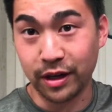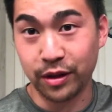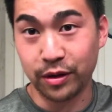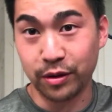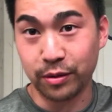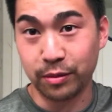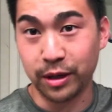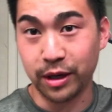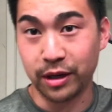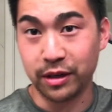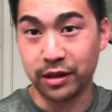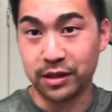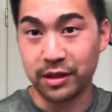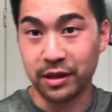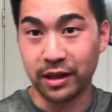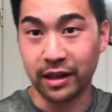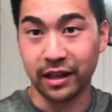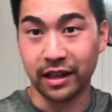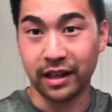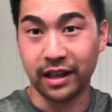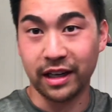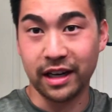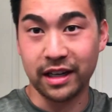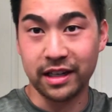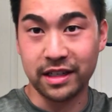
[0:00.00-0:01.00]
other mirrors so I
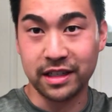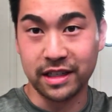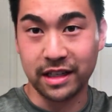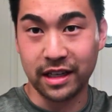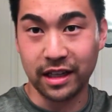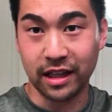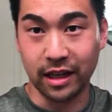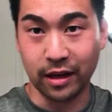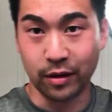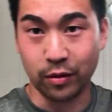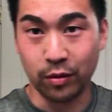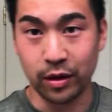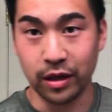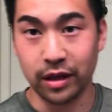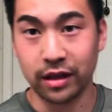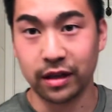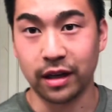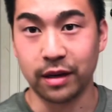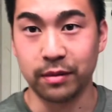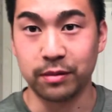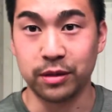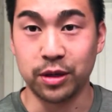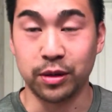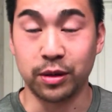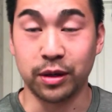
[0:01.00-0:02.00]
can kind of see like what
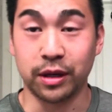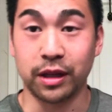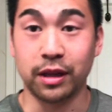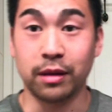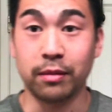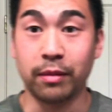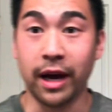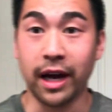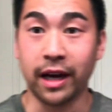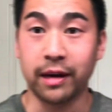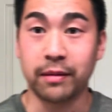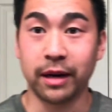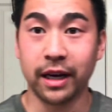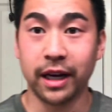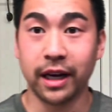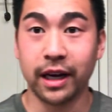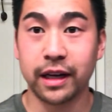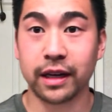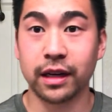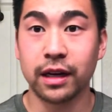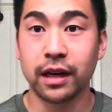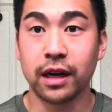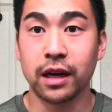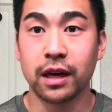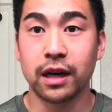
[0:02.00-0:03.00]
I'm doing in the back of my
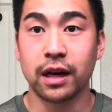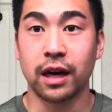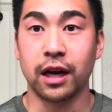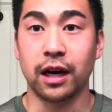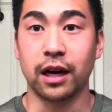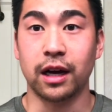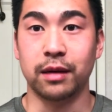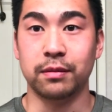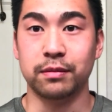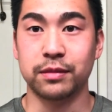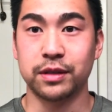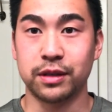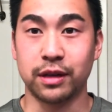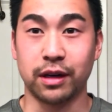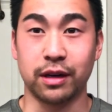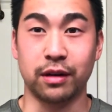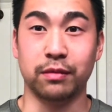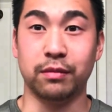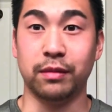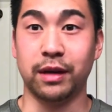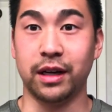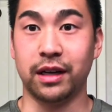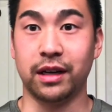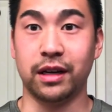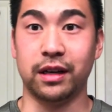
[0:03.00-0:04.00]
head, so I
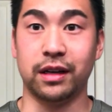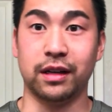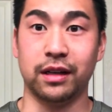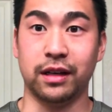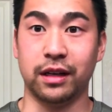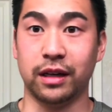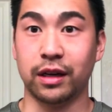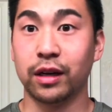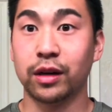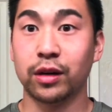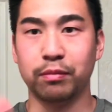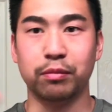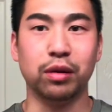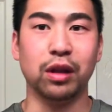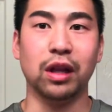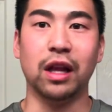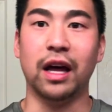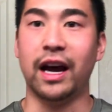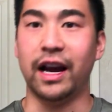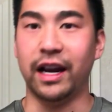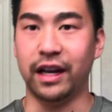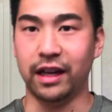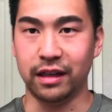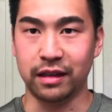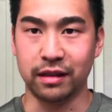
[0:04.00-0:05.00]
don't make any like
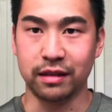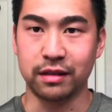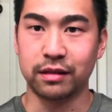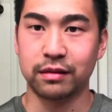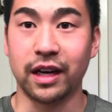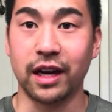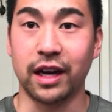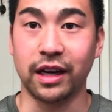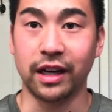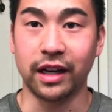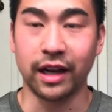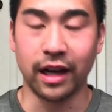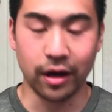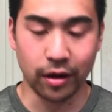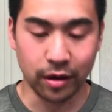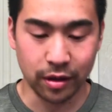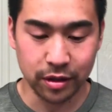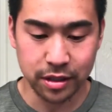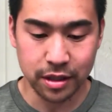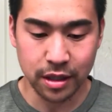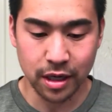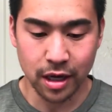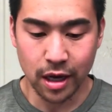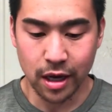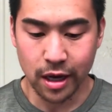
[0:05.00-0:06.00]
blind cutting
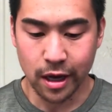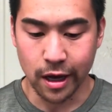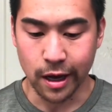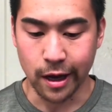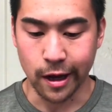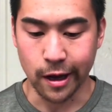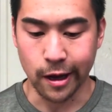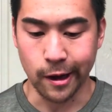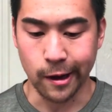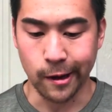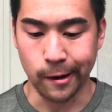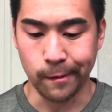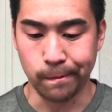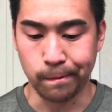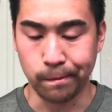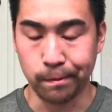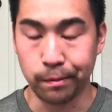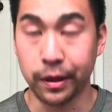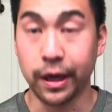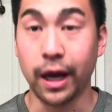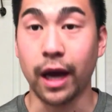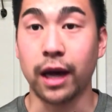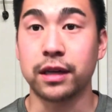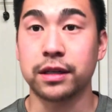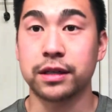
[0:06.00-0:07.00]
errors.
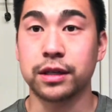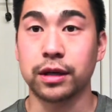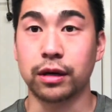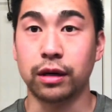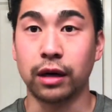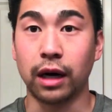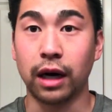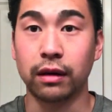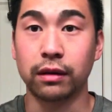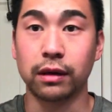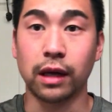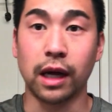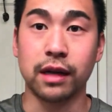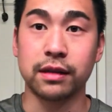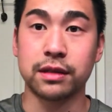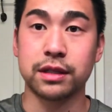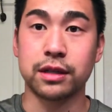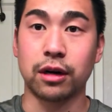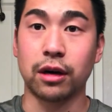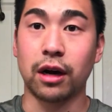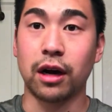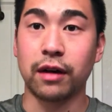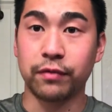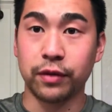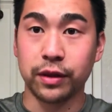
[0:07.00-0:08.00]
But yeah, so I'll
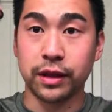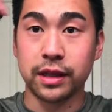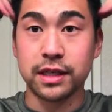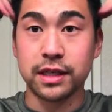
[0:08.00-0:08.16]
start off with